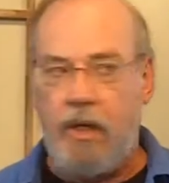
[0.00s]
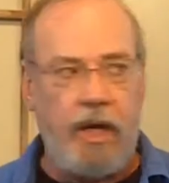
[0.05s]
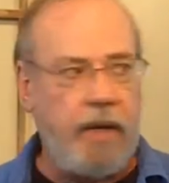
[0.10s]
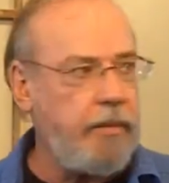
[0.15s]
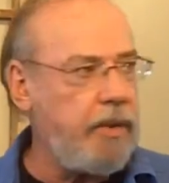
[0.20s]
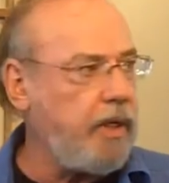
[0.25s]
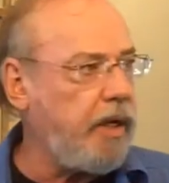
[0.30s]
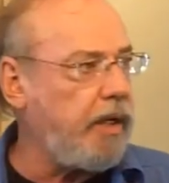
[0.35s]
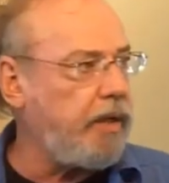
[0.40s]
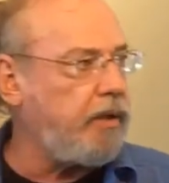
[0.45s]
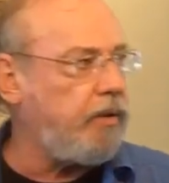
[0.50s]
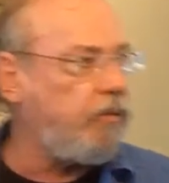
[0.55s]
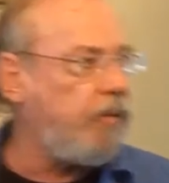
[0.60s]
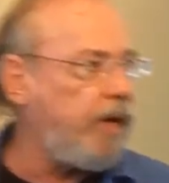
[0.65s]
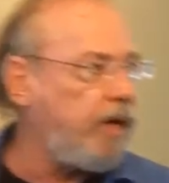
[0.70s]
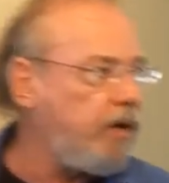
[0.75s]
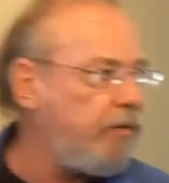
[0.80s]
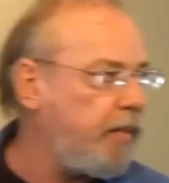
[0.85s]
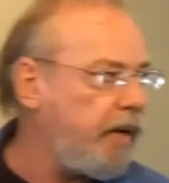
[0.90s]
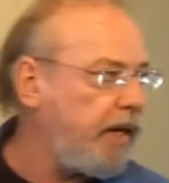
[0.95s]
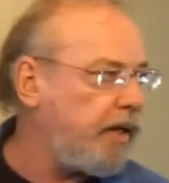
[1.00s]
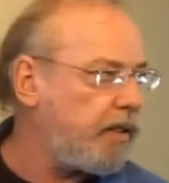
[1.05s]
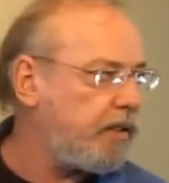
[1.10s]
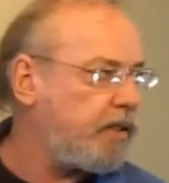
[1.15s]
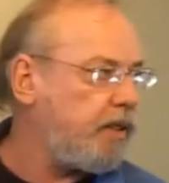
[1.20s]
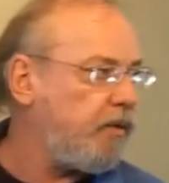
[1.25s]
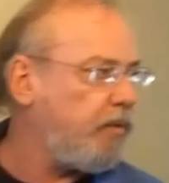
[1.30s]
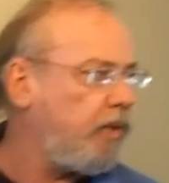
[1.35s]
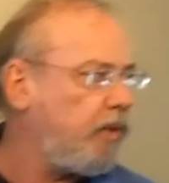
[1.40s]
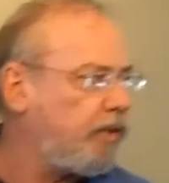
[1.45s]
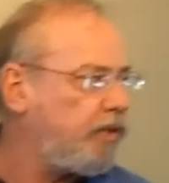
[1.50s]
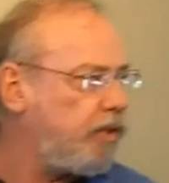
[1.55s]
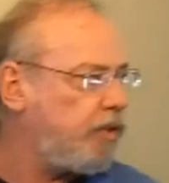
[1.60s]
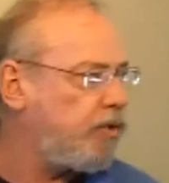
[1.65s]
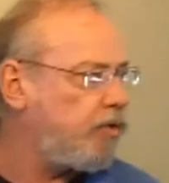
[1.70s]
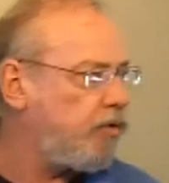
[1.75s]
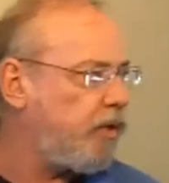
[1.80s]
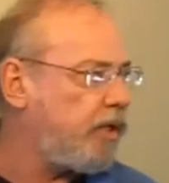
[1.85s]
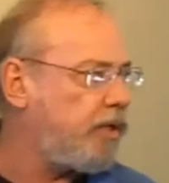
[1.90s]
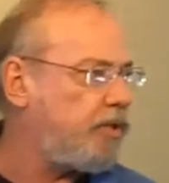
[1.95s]
I mean, I could write her back and say, well,
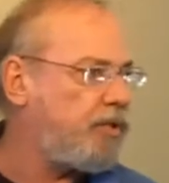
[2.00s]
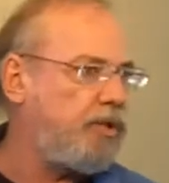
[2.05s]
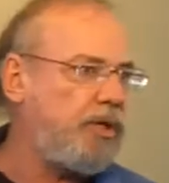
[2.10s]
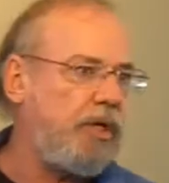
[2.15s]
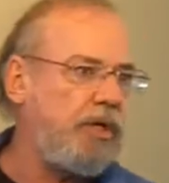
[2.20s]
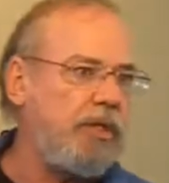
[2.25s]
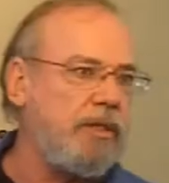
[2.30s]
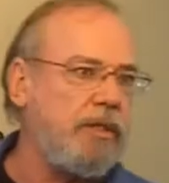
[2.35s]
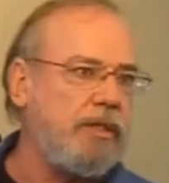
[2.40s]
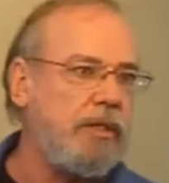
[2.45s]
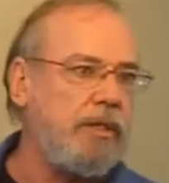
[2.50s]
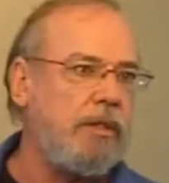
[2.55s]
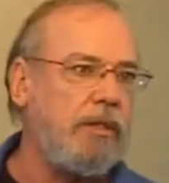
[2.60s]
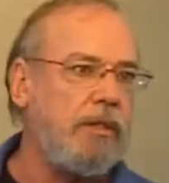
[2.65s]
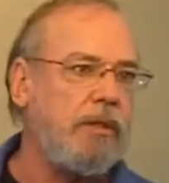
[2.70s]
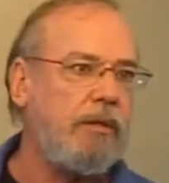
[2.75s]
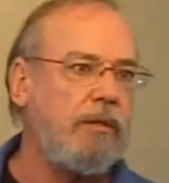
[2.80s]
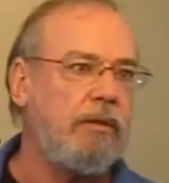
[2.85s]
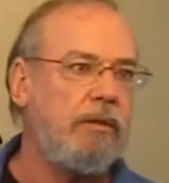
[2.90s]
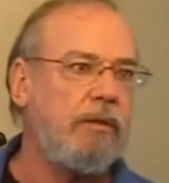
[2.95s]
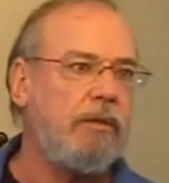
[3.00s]
just trust Jesus,